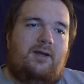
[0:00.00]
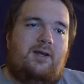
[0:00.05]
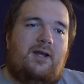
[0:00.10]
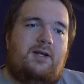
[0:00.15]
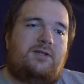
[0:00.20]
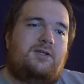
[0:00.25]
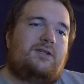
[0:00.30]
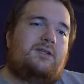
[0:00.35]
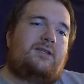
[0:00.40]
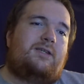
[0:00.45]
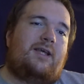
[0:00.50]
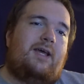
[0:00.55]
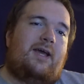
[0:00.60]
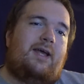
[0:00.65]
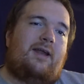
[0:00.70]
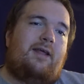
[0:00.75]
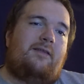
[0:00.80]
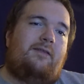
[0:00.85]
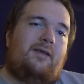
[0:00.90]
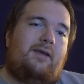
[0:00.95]
Not just
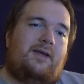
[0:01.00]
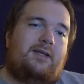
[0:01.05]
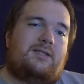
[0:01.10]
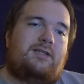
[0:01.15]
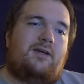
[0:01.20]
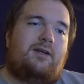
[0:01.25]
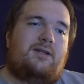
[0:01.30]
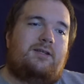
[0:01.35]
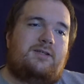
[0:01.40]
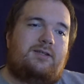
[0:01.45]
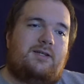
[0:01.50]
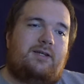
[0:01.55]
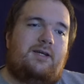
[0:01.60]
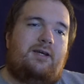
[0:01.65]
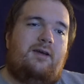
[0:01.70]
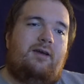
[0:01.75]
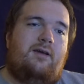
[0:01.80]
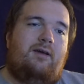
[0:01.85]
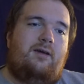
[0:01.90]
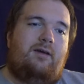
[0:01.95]
that, I think it's honestly
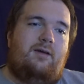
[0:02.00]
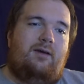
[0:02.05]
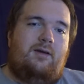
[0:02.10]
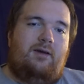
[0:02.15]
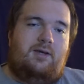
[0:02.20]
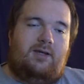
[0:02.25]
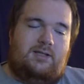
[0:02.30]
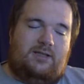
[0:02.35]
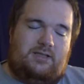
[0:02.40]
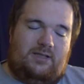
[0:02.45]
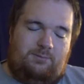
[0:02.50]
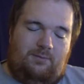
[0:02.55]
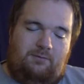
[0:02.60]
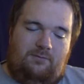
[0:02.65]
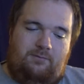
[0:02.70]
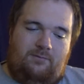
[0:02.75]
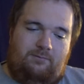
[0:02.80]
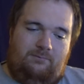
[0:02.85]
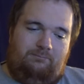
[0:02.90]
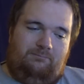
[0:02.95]
some
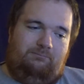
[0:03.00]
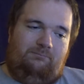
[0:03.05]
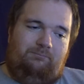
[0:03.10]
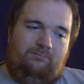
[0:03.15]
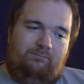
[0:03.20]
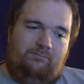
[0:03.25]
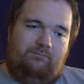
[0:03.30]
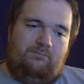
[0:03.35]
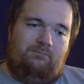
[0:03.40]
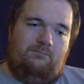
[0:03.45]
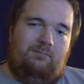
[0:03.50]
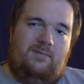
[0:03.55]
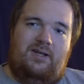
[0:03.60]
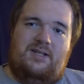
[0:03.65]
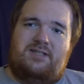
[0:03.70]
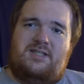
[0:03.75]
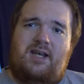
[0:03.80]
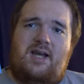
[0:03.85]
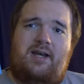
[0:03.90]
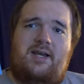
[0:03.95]
of
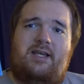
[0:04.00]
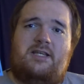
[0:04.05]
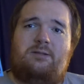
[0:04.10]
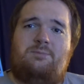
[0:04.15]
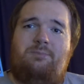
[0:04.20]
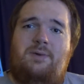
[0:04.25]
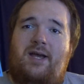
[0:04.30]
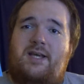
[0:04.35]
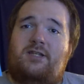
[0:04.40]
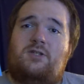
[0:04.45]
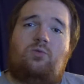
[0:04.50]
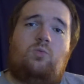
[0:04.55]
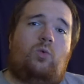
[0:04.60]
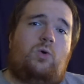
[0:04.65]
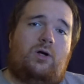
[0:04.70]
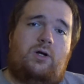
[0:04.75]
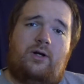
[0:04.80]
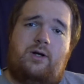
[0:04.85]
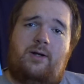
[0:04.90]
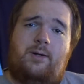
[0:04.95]
Miyazaki's best
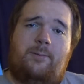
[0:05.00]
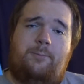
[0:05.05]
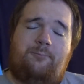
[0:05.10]
work.